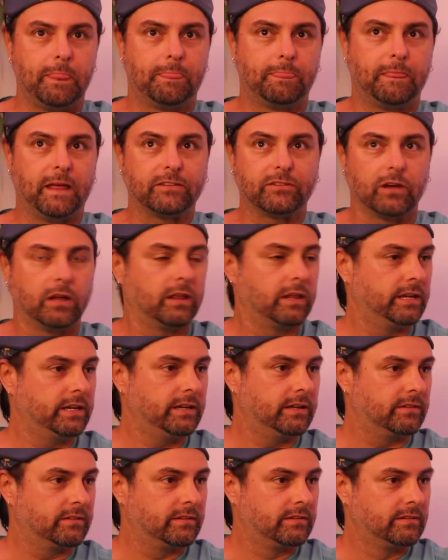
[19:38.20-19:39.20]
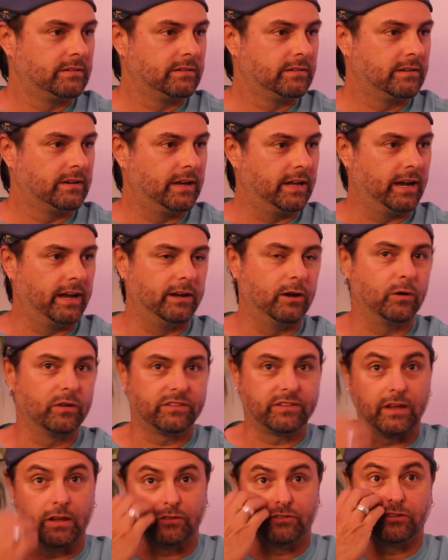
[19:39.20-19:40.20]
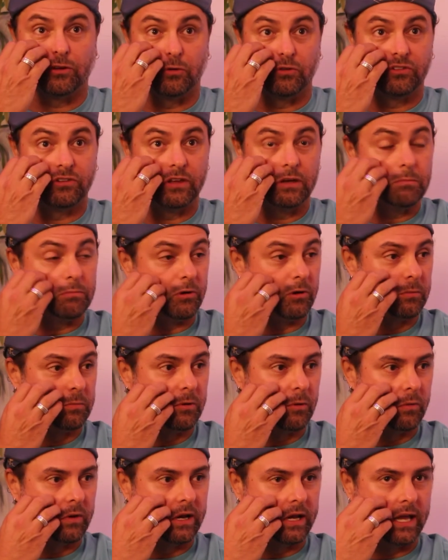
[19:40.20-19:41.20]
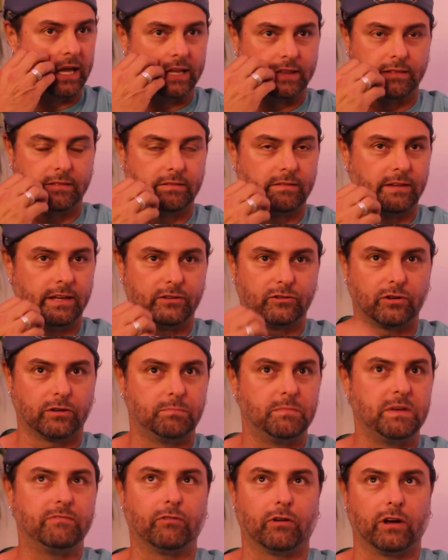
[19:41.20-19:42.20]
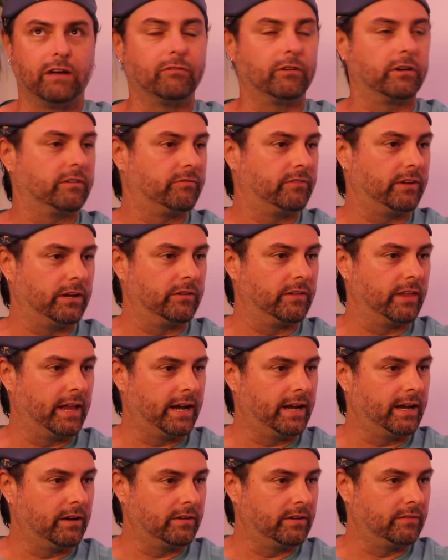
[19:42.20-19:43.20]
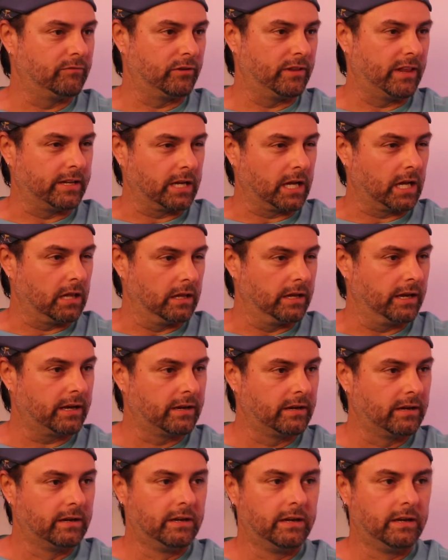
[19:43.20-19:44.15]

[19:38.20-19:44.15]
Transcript: That's all it is. And I know it sounds so simple, but when it it took me forever to figure that out and for that to click